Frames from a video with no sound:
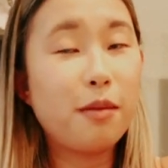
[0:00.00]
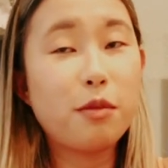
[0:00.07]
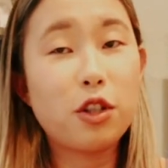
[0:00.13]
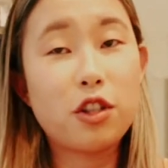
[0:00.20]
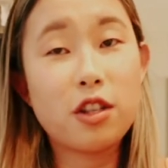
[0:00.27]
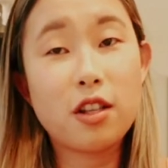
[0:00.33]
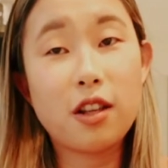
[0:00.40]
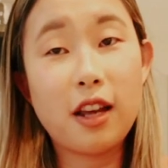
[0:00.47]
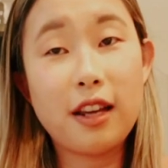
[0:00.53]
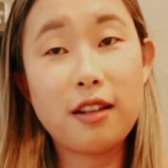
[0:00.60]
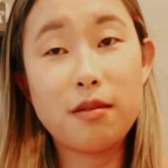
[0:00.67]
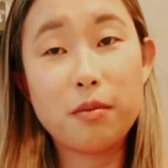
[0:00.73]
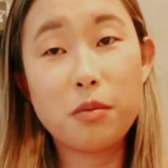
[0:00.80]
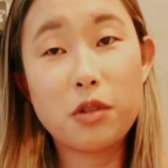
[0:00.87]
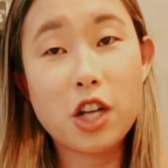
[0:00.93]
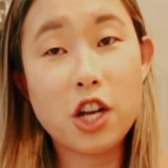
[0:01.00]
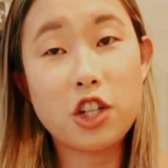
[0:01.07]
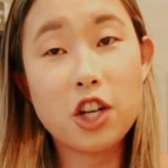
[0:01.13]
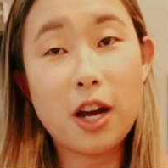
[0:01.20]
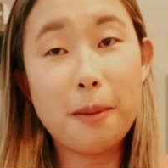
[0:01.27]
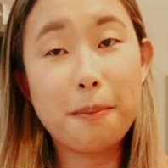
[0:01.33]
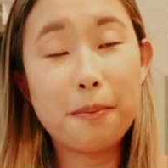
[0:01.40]
just to like
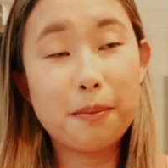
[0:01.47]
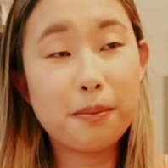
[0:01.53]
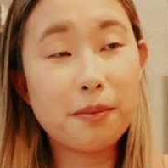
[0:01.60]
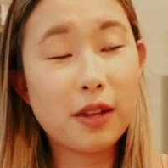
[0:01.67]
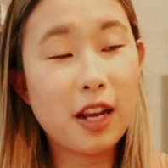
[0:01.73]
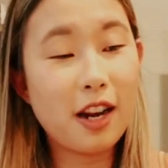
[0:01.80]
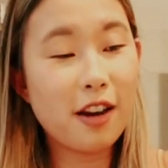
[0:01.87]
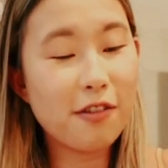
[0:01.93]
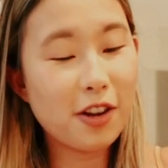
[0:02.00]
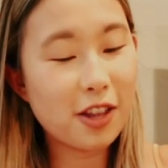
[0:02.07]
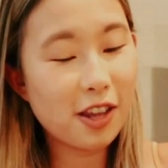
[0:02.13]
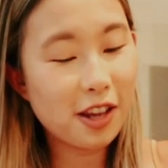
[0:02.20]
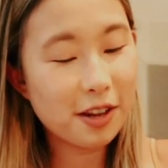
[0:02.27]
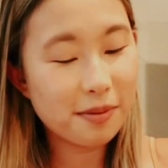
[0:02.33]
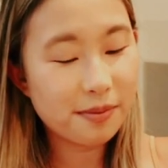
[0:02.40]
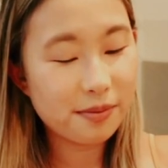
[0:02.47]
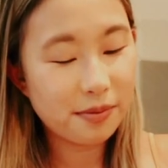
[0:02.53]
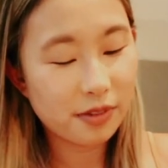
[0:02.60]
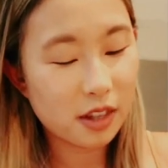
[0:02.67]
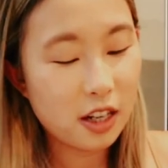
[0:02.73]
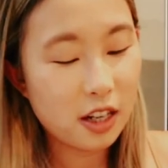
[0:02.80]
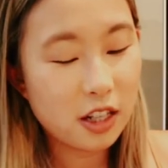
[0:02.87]
touch up and everything,
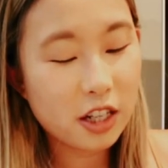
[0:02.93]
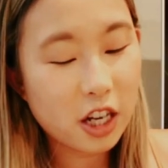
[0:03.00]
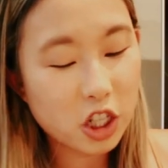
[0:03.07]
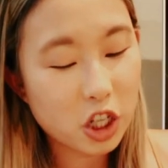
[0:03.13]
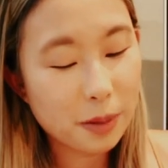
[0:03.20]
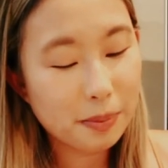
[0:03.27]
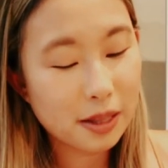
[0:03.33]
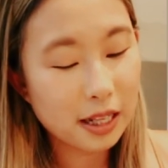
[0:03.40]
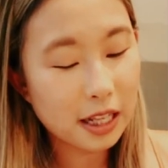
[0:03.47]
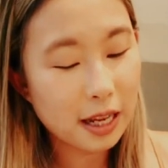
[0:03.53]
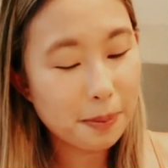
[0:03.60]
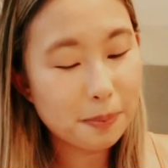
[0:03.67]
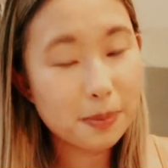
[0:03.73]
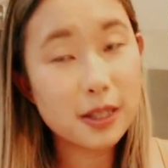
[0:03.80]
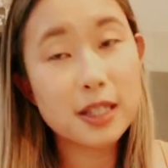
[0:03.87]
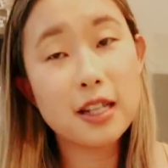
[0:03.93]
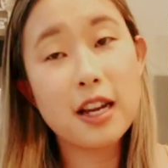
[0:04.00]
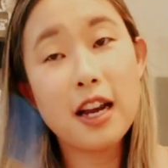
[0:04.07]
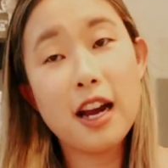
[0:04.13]
touch up the lips.